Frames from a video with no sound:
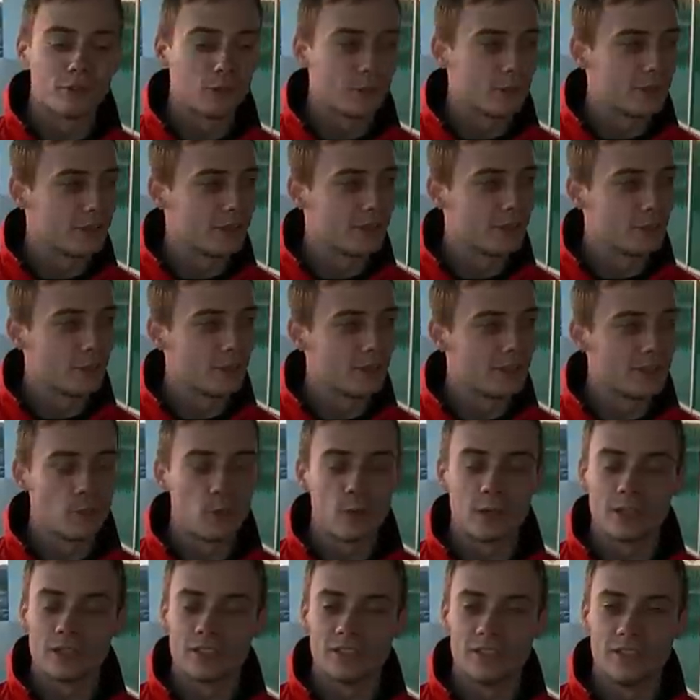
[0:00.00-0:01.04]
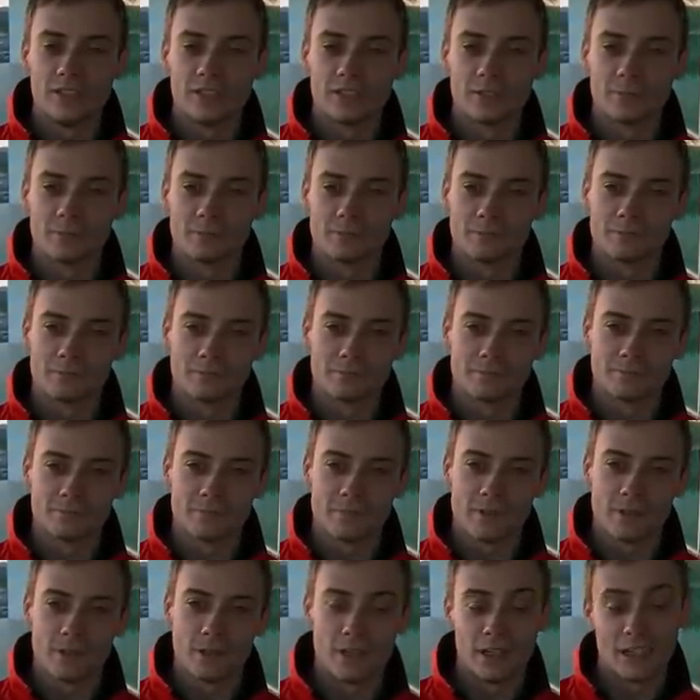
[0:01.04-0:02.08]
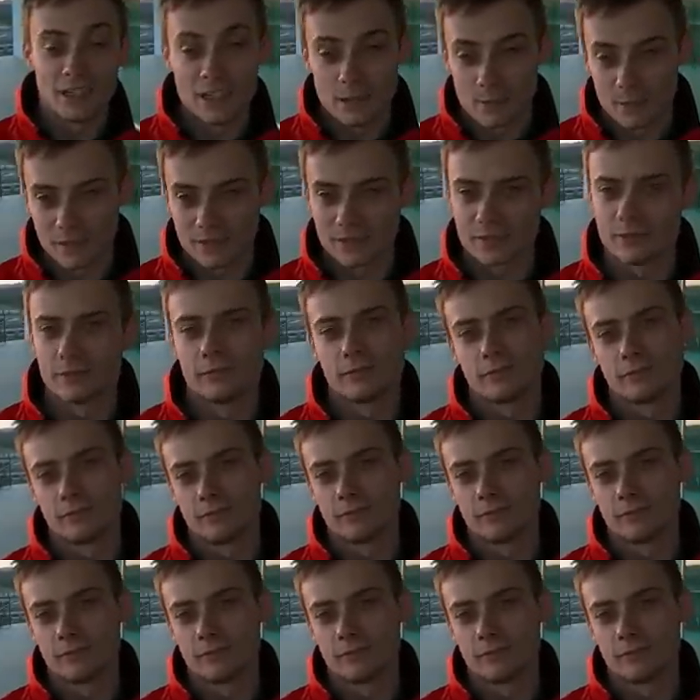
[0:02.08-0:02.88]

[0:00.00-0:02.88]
of twenty twenty-one season? E L M S.